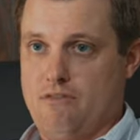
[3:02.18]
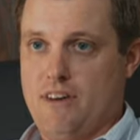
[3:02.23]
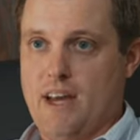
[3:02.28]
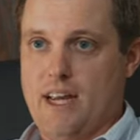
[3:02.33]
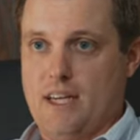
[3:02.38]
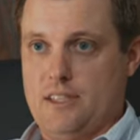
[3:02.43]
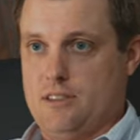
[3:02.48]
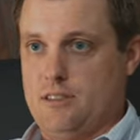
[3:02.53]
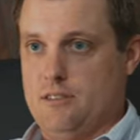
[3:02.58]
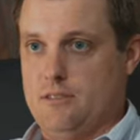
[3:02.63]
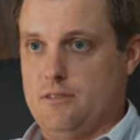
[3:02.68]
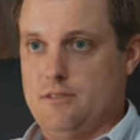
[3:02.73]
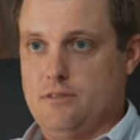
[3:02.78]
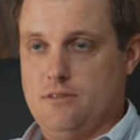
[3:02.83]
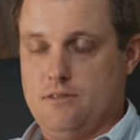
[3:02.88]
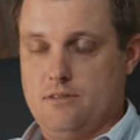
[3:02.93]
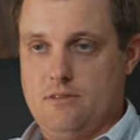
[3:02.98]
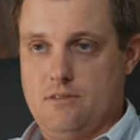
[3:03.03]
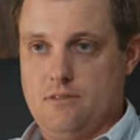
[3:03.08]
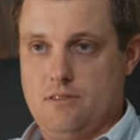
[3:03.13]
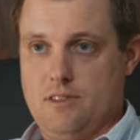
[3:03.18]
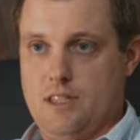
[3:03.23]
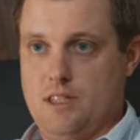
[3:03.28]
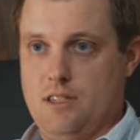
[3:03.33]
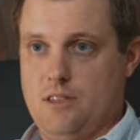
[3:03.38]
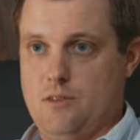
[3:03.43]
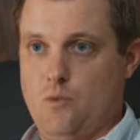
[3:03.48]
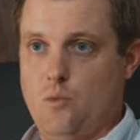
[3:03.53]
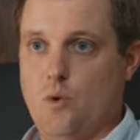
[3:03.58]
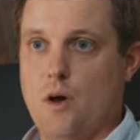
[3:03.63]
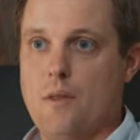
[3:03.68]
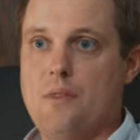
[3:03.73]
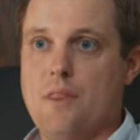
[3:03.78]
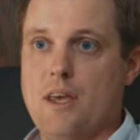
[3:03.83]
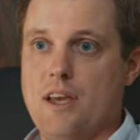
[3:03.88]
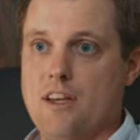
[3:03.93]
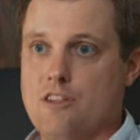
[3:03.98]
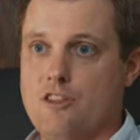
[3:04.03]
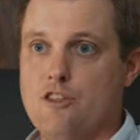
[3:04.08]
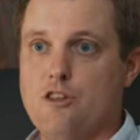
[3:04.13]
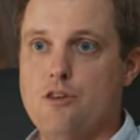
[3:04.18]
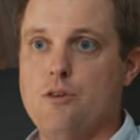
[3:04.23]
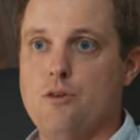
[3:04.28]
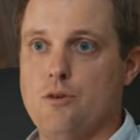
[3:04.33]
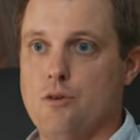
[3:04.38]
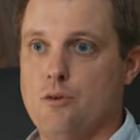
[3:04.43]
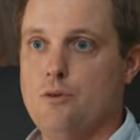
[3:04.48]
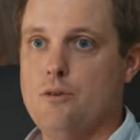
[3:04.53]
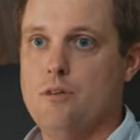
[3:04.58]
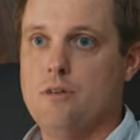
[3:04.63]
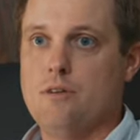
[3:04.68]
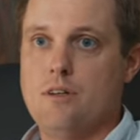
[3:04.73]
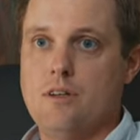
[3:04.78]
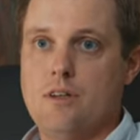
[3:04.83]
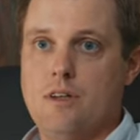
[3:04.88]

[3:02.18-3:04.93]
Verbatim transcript: effective in what they do